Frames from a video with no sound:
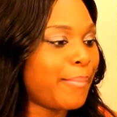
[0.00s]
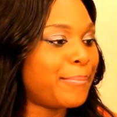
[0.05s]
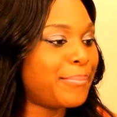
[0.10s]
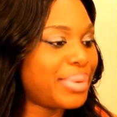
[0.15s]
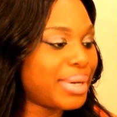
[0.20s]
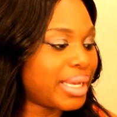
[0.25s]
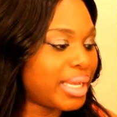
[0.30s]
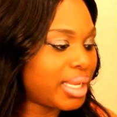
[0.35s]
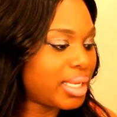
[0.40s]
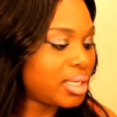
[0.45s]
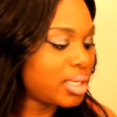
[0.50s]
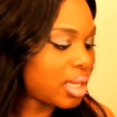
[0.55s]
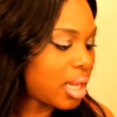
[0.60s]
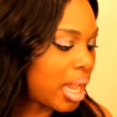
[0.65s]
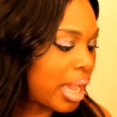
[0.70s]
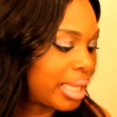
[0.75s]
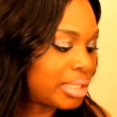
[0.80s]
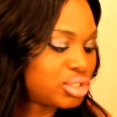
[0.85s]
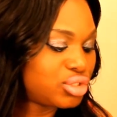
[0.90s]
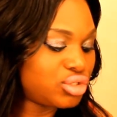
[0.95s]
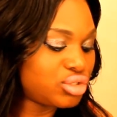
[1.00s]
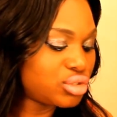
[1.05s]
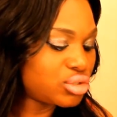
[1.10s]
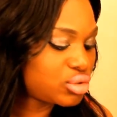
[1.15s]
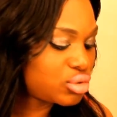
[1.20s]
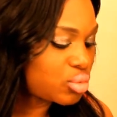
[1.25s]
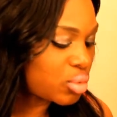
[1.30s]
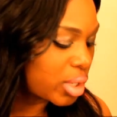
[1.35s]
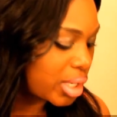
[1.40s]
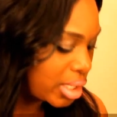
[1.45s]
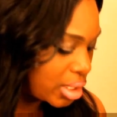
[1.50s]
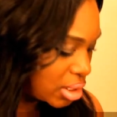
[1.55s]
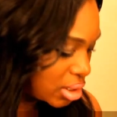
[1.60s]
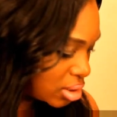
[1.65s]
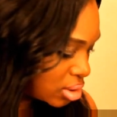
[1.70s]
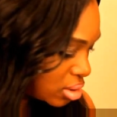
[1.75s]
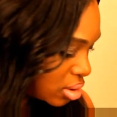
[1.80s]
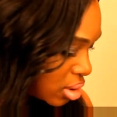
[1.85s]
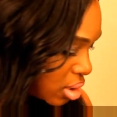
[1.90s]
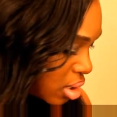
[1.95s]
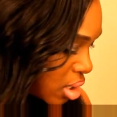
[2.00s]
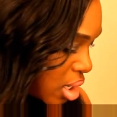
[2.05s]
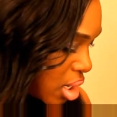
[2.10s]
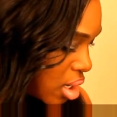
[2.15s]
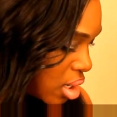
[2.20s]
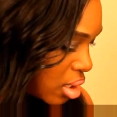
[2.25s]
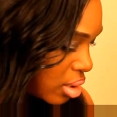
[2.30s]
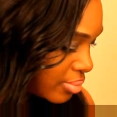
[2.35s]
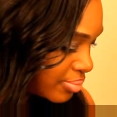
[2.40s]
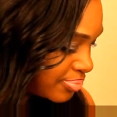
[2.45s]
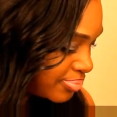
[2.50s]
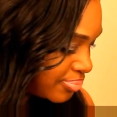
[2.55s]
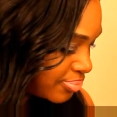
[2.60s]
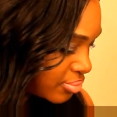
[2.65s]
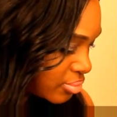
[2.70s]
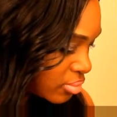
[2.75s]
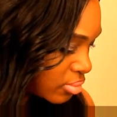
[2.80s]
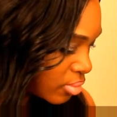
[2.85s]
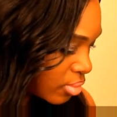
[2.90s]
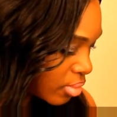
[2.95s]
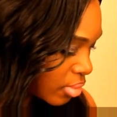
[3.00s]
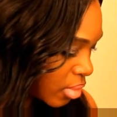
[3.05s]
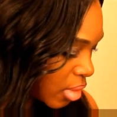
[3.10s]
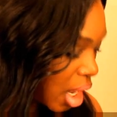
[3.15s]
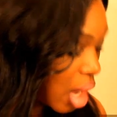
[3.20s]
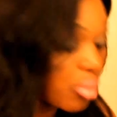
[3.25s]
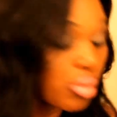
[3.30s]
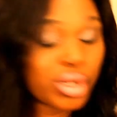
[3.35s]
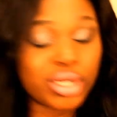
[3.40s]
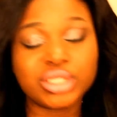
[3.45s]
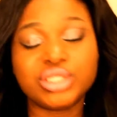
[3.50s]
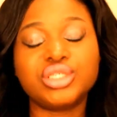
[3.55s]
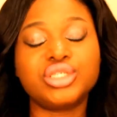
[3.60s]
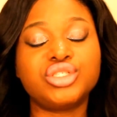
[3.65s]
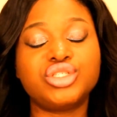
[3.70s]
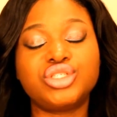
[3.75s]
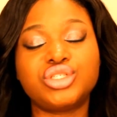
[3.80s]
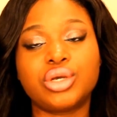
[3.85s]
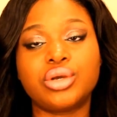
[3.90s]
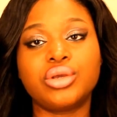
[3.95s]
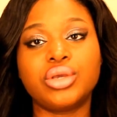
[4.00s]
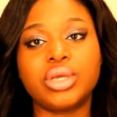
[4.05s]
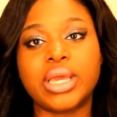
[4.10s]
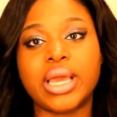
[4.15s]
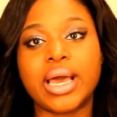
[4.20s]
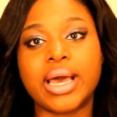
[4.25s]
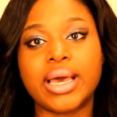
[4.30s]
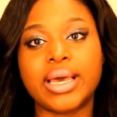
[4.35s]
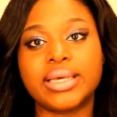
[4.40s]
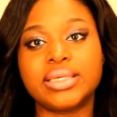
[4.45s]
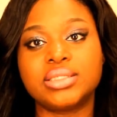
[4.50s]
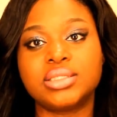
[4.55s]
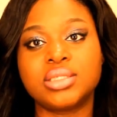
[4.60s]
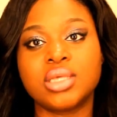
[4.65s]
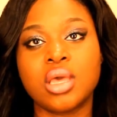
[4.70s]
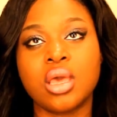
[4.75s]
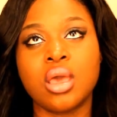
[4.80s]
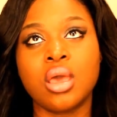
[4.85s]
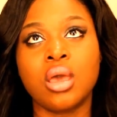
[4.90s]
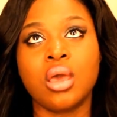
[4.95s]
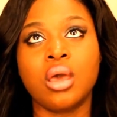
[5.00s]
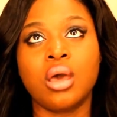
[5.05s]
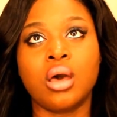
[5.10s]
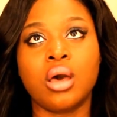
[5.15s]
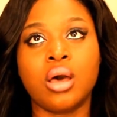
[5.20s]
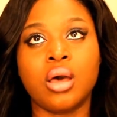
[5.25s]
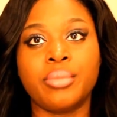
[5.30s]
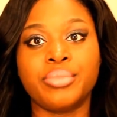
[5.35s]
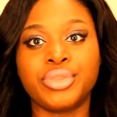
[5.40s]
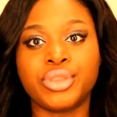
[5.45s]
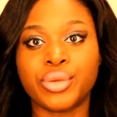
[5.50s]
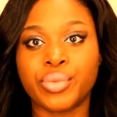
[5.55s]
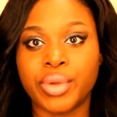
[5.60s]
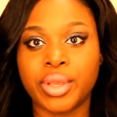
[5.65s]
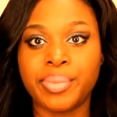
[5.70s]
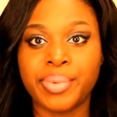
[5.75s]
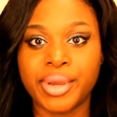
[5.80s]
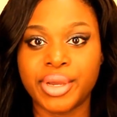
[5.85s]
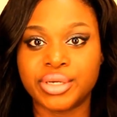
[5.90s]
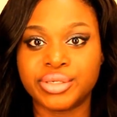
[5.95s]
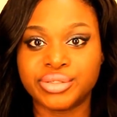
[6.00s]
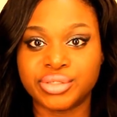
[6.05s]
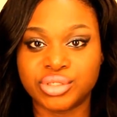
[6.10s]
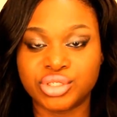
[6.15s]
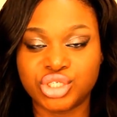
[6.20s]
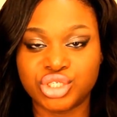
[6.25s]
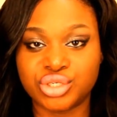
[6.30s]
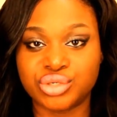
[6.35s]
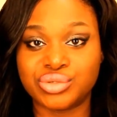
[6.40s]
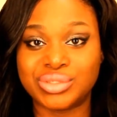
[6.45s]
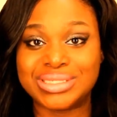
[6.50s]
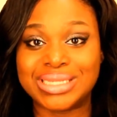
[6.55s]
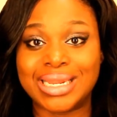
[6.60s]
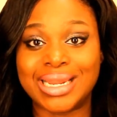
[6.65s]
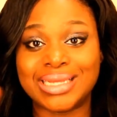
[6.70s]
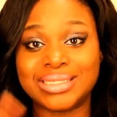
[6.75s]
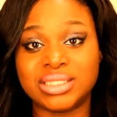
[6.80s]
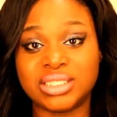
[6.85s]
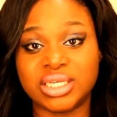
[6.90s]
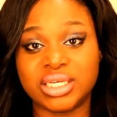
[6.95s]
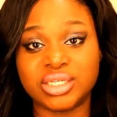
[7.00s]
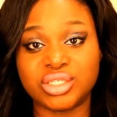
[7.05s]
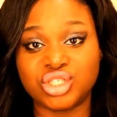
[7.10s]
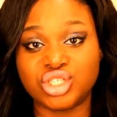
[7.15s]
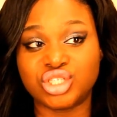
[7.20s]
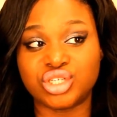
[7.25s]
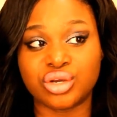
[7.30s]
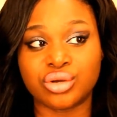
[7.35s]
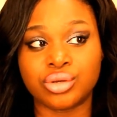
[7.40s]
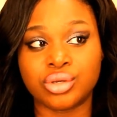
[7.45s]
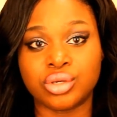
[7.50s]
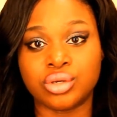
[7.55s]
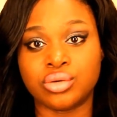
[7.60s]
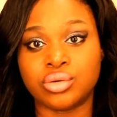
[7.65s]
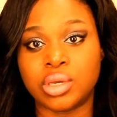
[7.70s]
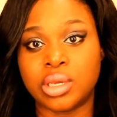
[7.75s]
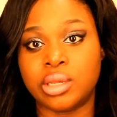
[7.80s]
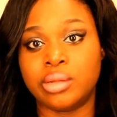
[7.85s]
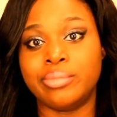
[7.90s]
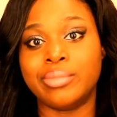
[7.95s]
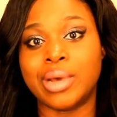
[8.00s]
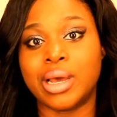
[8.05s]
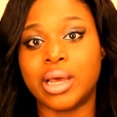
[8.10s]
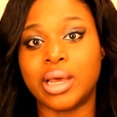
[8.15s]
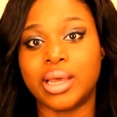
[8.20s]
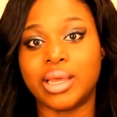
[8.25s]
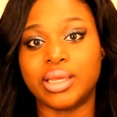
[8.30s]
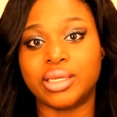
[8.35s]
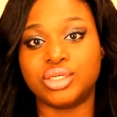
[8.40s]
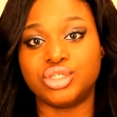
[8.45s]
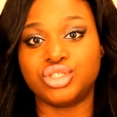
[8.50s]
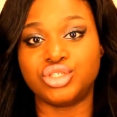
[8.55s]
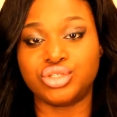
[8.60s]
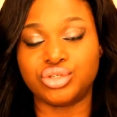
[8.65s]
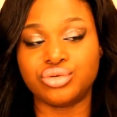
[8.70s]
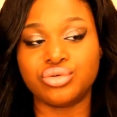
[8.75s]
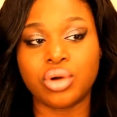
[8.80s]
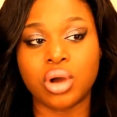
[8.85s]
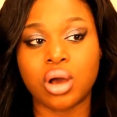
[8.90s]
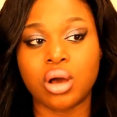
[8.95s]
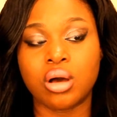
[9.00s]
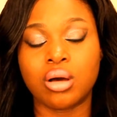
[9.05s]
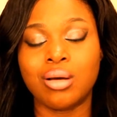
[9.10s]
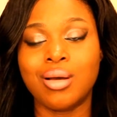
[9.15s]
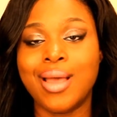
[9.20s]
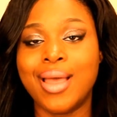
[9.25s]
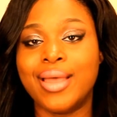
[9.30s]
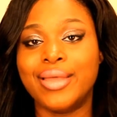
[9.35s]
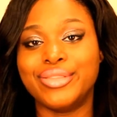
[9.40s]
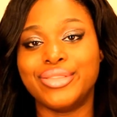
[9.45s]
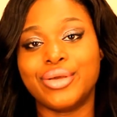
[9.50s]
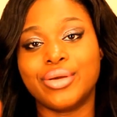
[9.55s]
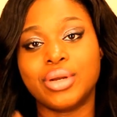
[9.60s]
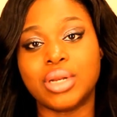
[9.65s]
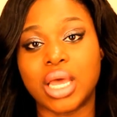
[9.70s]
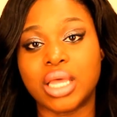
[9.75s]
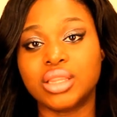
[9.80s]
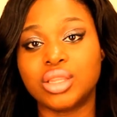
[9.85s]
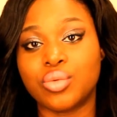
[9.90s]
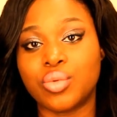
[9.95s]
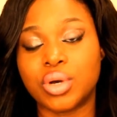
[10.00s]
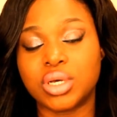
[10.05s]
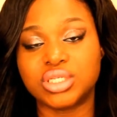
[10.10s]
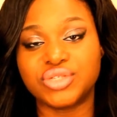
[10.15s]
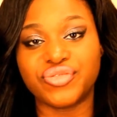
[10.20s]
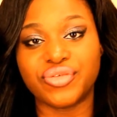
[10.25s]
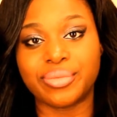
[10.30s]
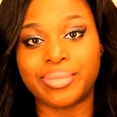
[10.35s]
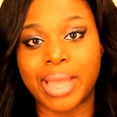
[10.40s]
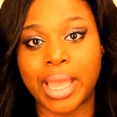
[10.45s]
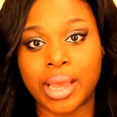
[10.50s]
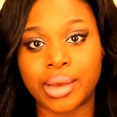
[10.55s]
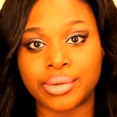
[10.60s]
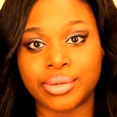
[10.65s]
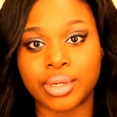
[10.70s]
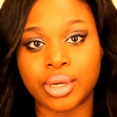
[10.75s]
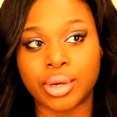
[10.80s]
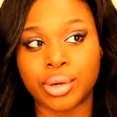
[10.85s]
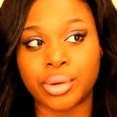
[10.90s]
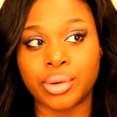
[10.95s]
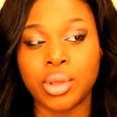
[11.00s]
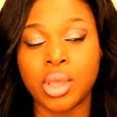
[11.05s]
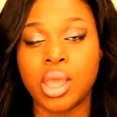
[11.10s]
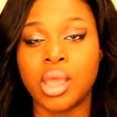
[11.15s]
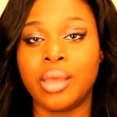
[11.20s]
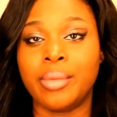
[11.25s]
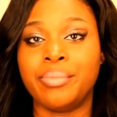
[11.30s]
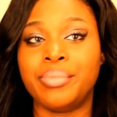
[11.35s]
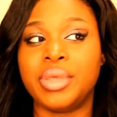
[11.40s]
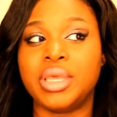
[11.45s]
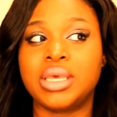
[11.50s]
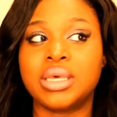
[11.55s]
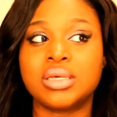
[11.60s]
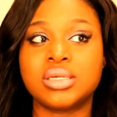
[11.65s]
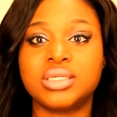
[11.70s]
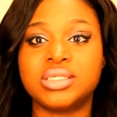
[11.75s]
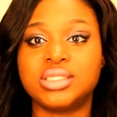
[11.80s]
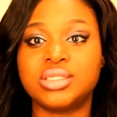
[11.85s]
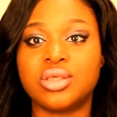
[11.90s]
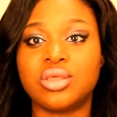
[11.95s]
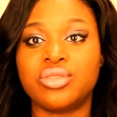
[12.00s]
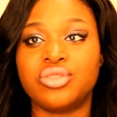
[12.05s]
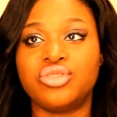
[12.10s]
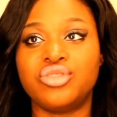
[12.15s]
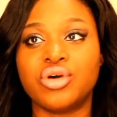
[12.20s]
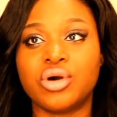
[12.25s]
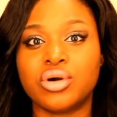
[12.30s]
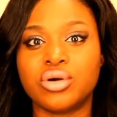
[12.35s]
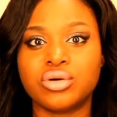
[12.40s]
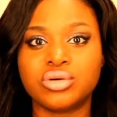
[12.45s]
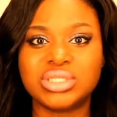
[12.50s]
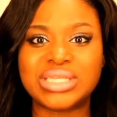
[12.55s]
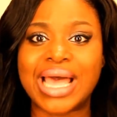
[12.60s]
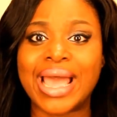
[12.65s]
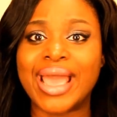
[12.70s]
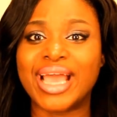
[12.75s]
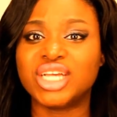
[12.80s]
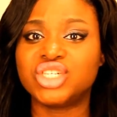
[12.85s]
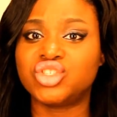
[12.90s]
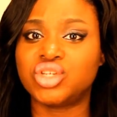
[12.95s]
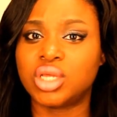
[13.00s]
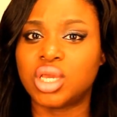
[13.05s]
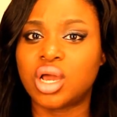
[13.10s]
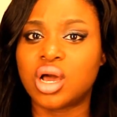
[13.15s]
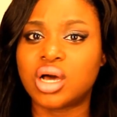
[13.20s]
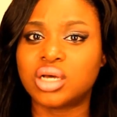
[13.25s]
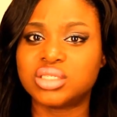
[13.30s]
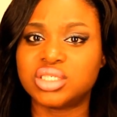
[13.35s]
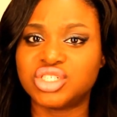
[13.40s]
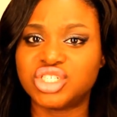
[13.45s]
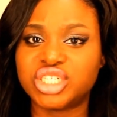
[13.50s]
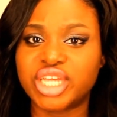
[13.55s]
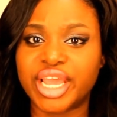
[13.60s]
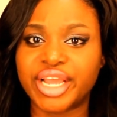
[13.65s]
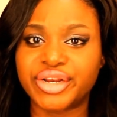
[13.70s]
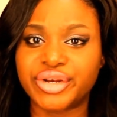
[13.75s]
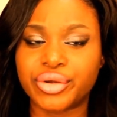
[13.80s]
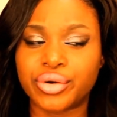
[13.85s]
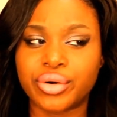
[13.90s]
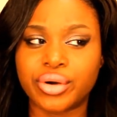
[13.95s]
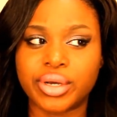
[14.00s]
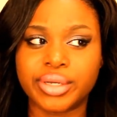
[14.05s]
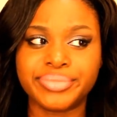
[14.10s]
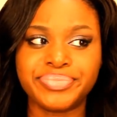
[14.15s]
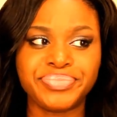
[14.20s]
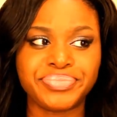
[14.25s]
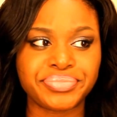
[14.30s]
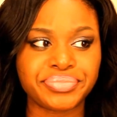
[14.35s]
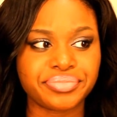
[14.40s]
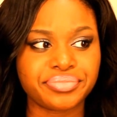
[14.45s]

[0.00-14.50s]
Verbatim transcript: But I do wanted, um, I wanted to show you guys um, three pairs of shoes that I didn't show you in my shoe haul. They're not the ones from Aldo because those I actually called and checked on.